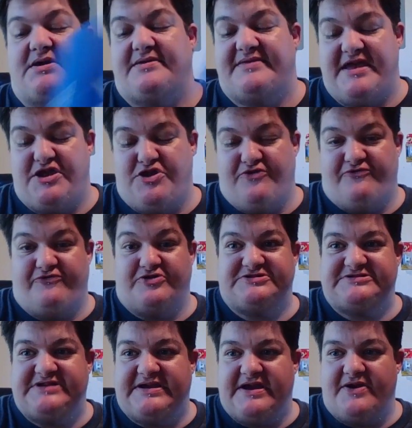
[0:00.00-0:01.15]
Thank you for
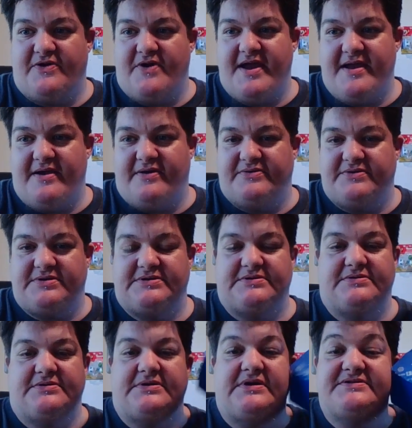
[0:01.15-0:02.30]
sticking around.
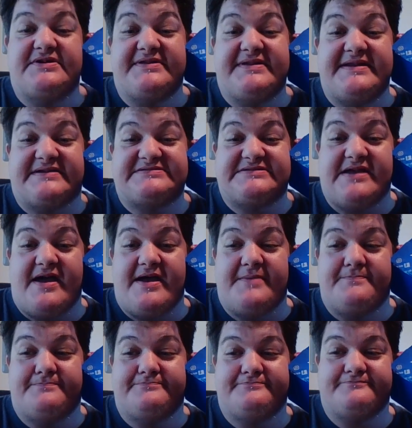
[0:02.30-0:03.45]
Till the next
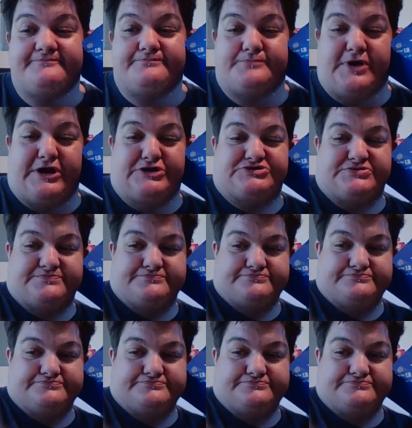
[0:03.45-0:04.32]
time. Peace.